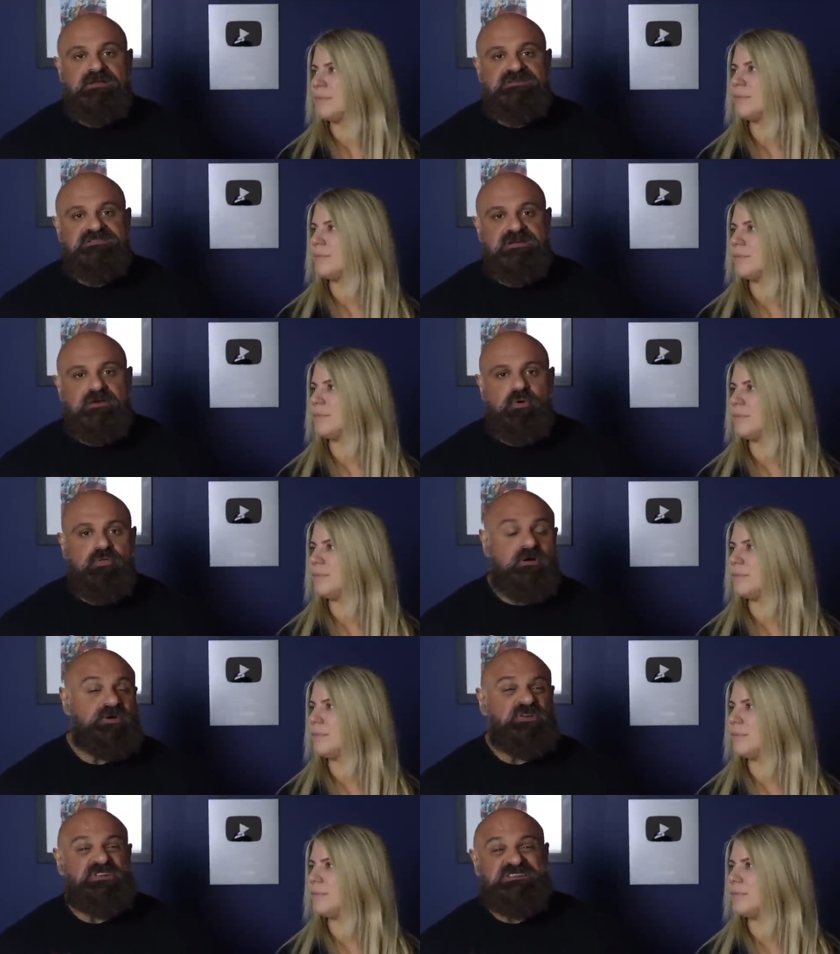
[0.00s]
Speaker 1: So
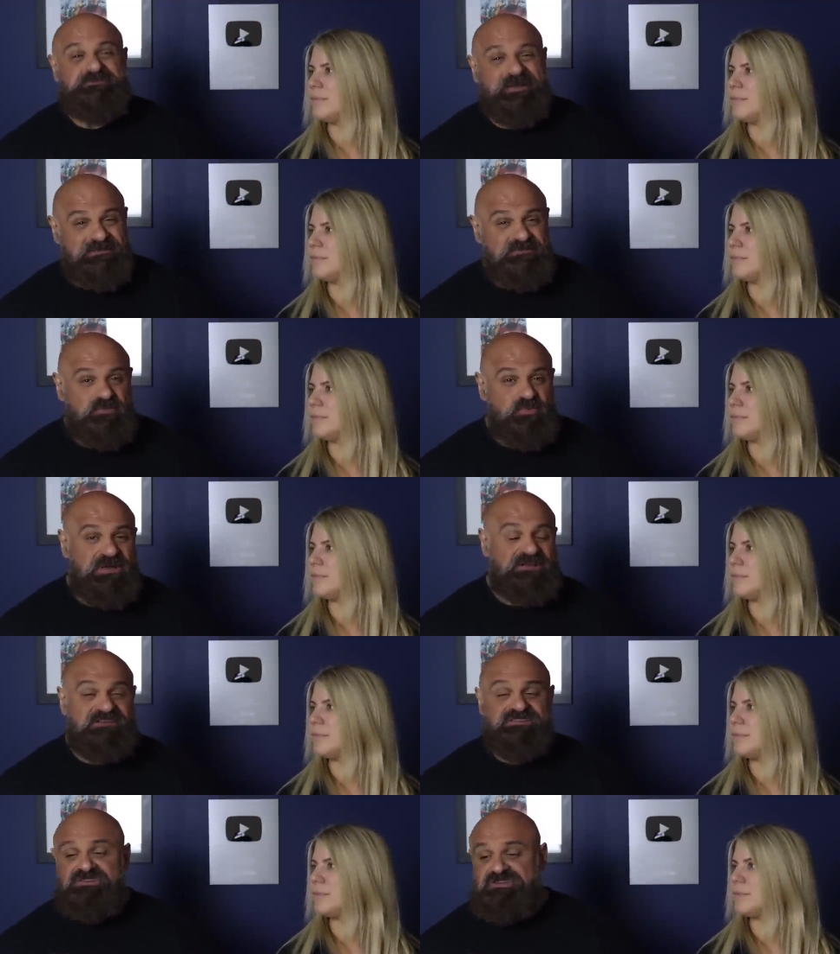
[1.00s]
although I don't expect him to win,
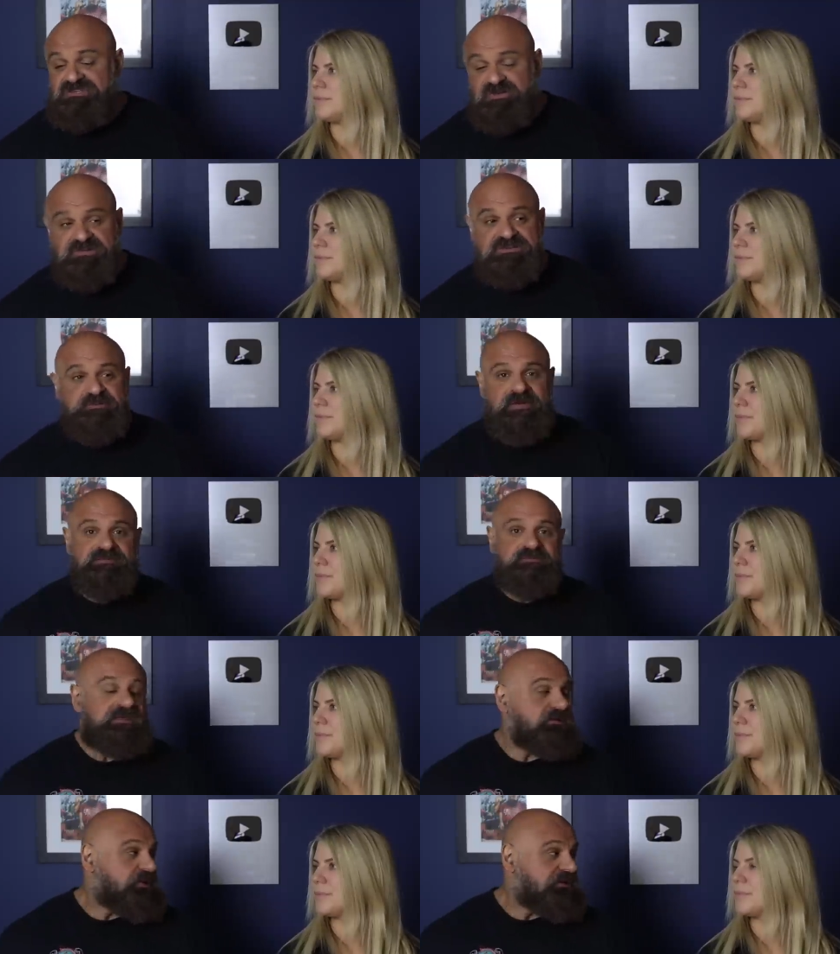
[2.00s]
I certainly don't expect him
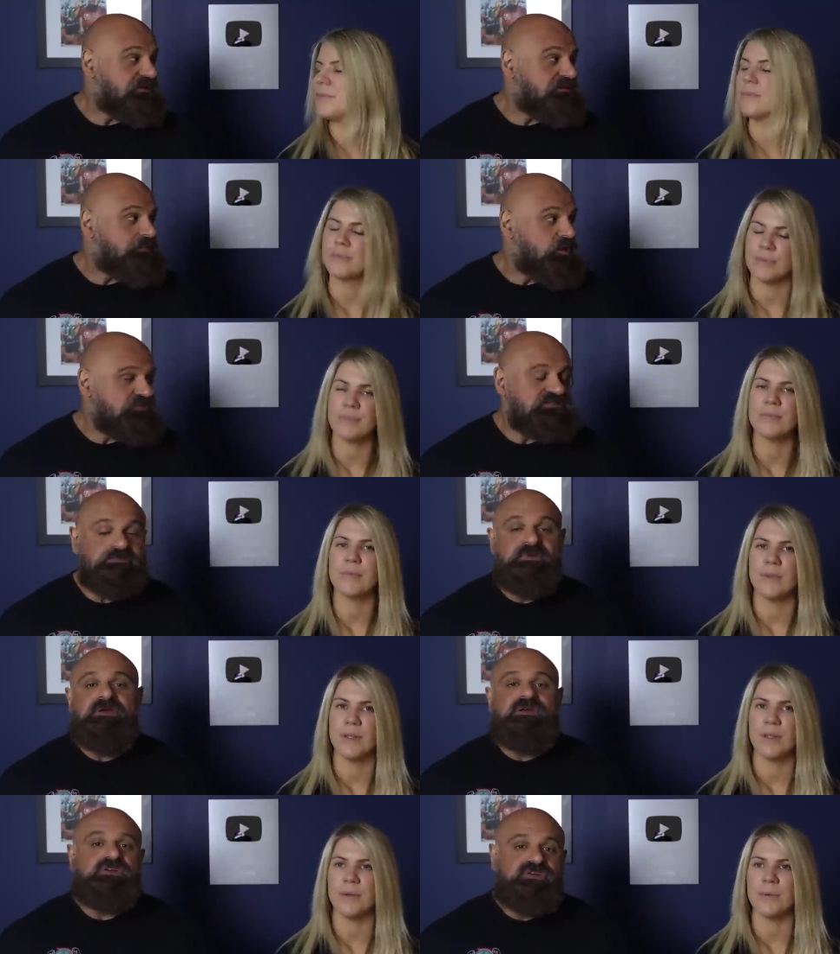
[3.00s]
anywhere near the bottom.
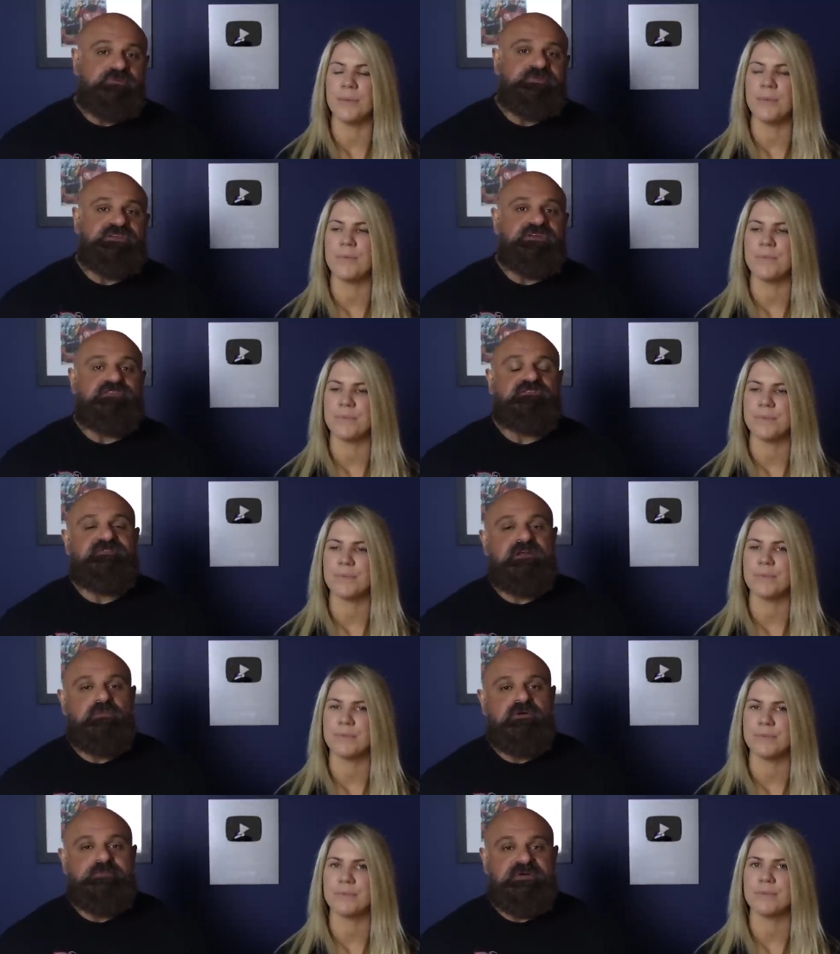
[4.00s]
No. Could be another
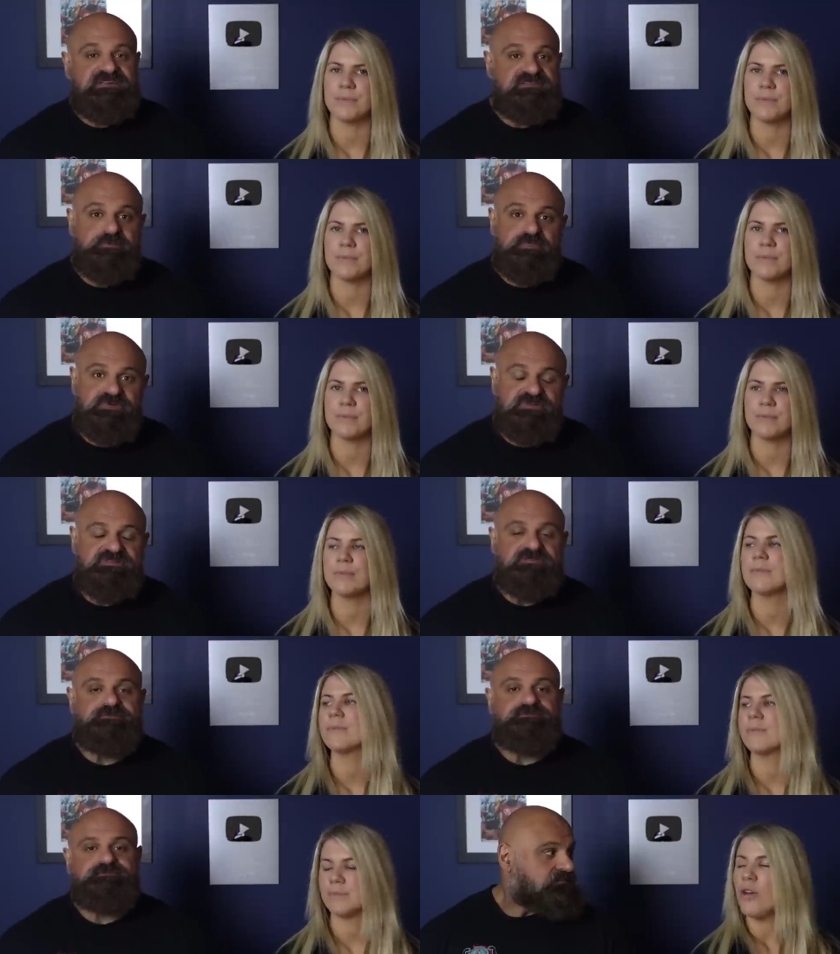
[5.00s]
event where he picks up points.
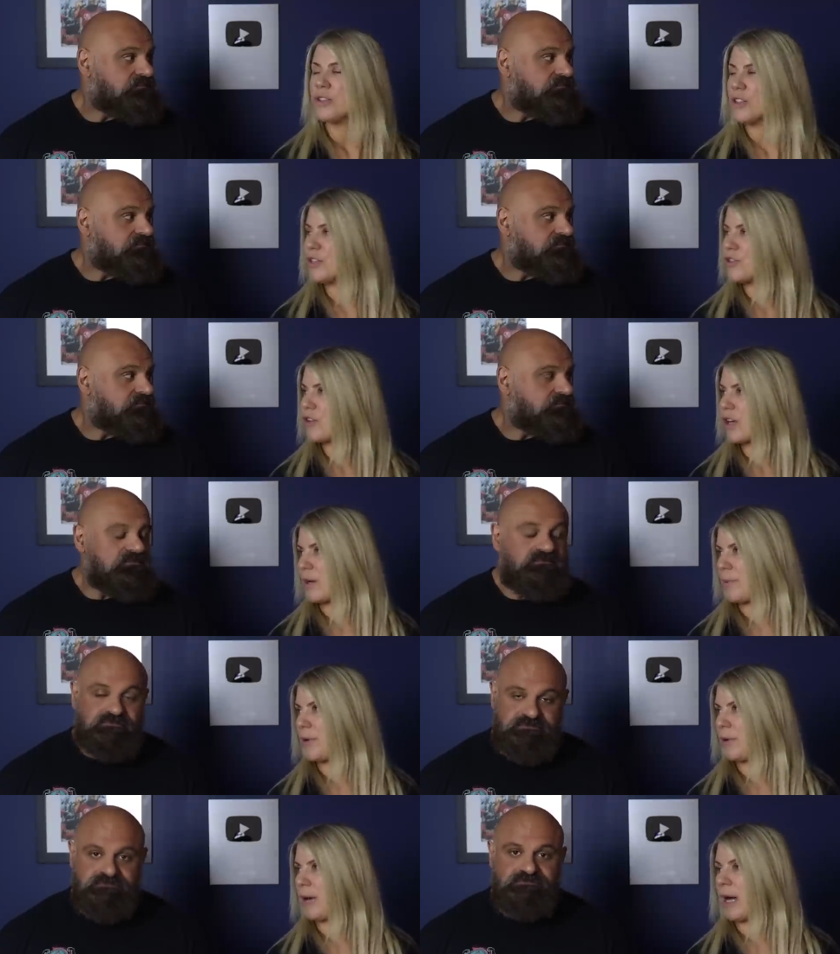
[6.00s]
Speaker 2: Onto the truck
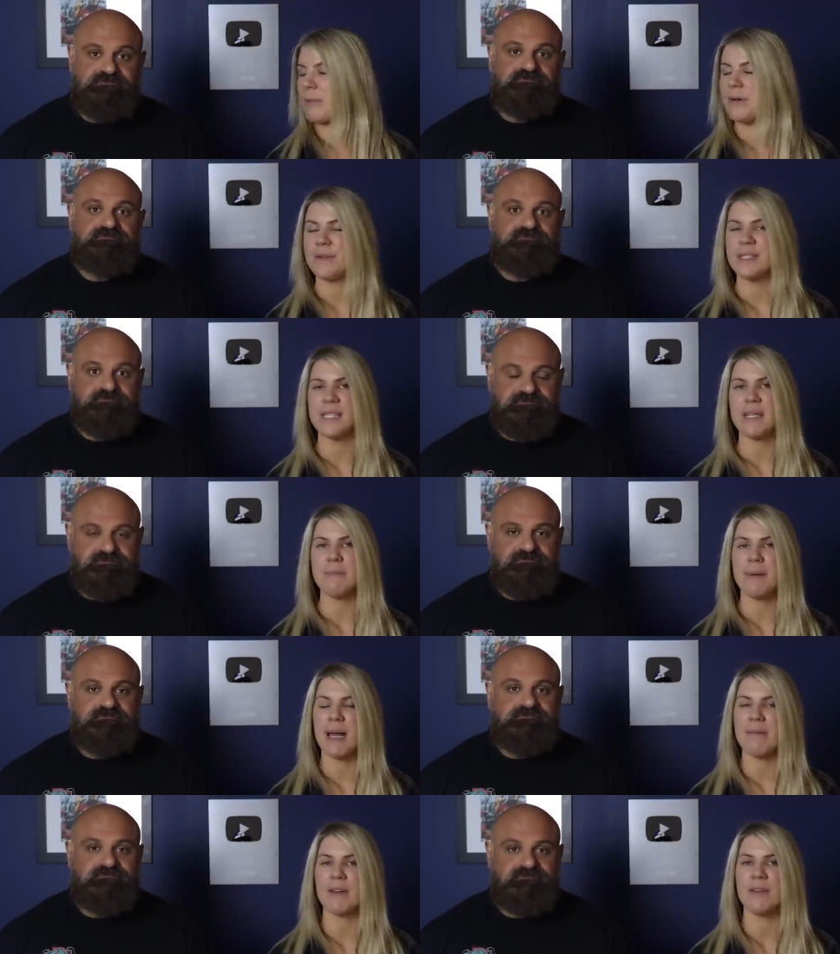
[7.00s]
pull, and we've seen
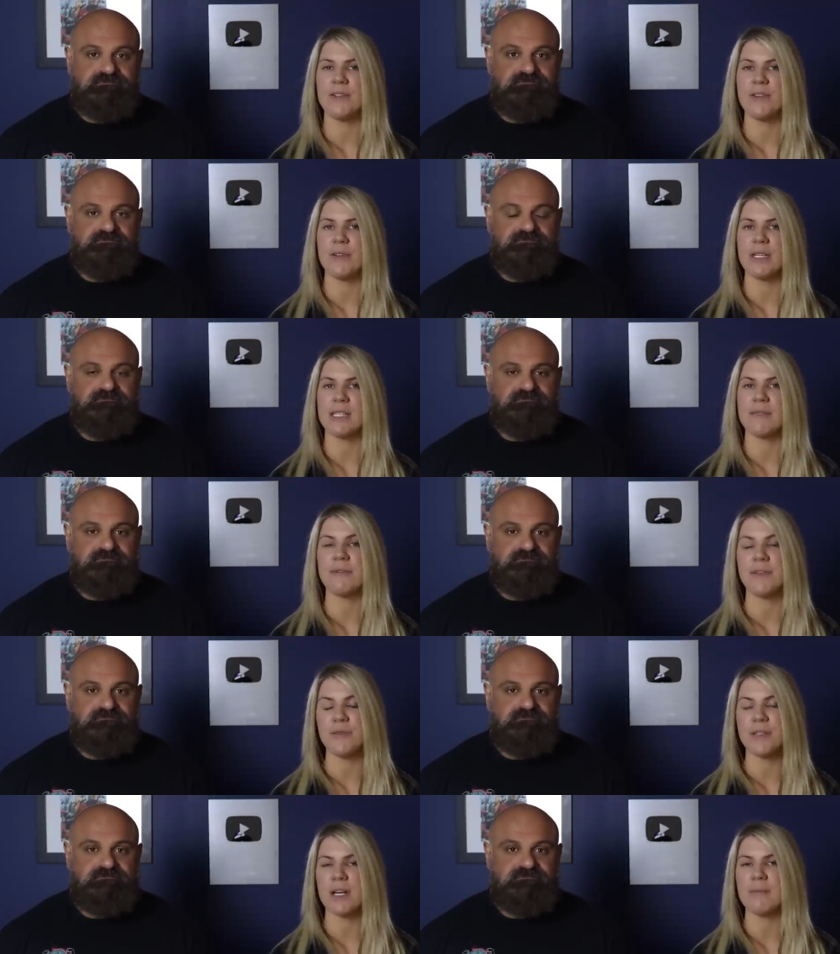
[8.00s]
Pavlo do this a
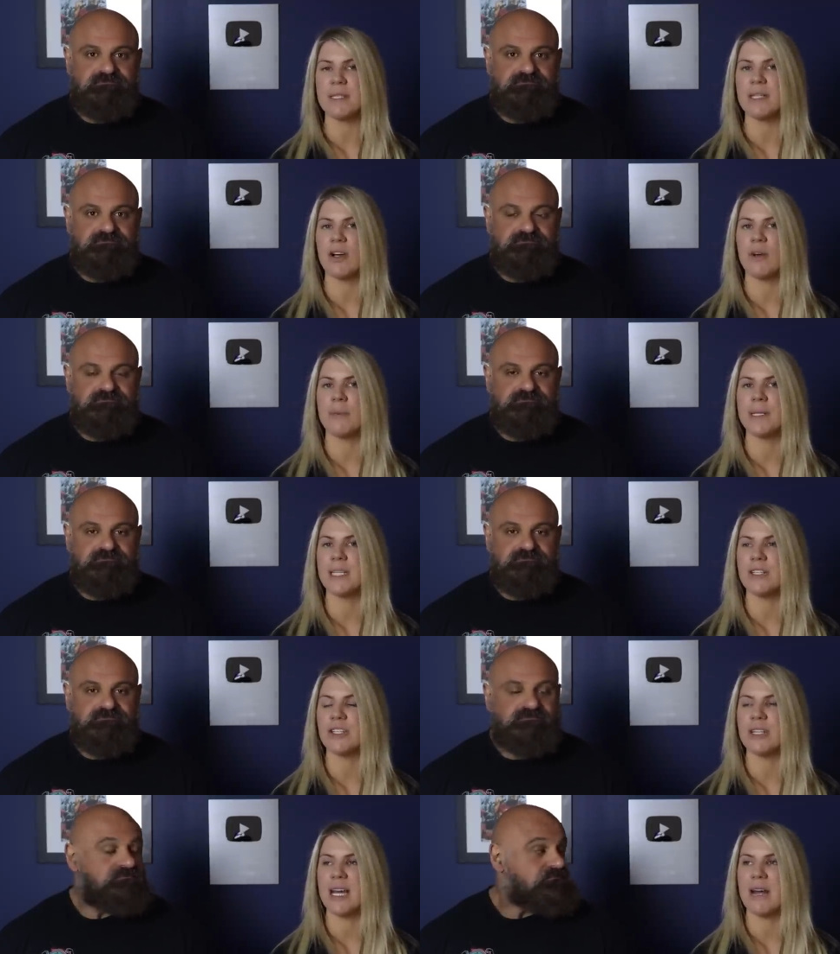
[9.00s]
few times in
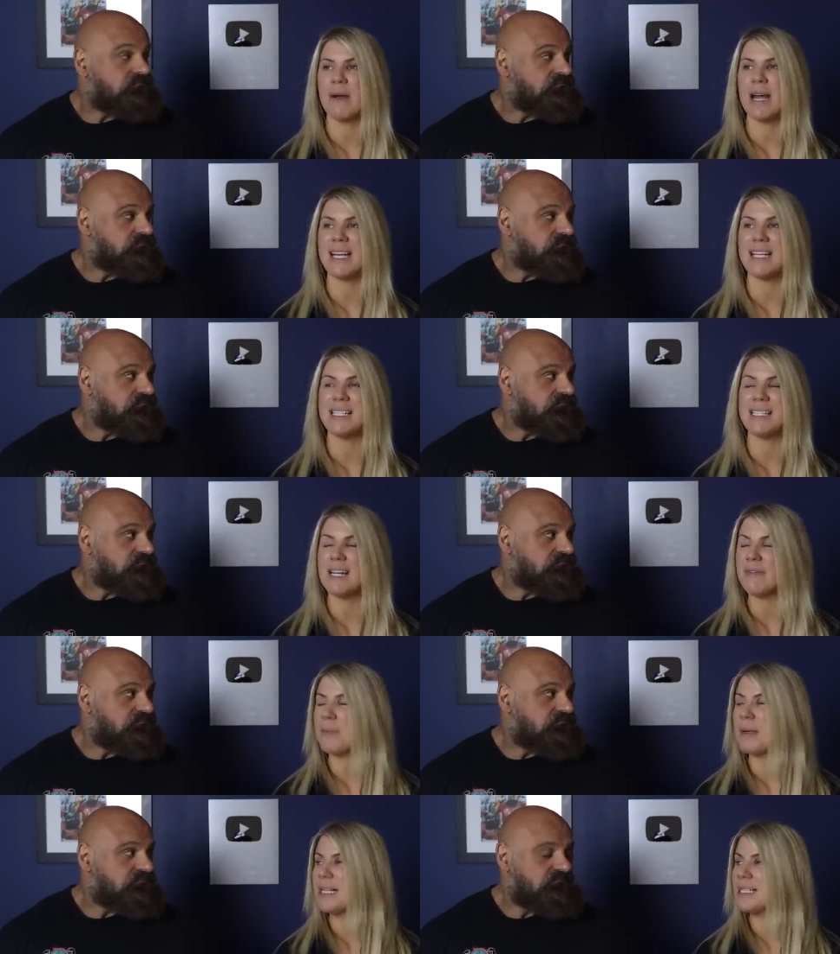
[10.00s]
competition now, and he's
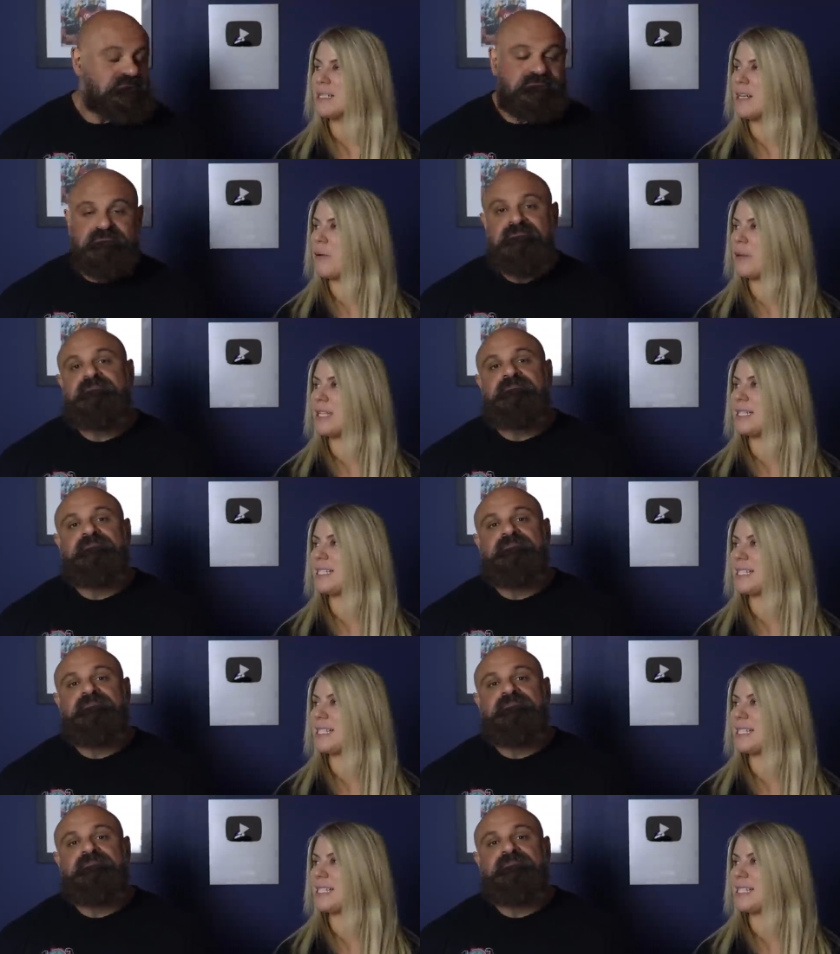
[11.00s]
never placed lower than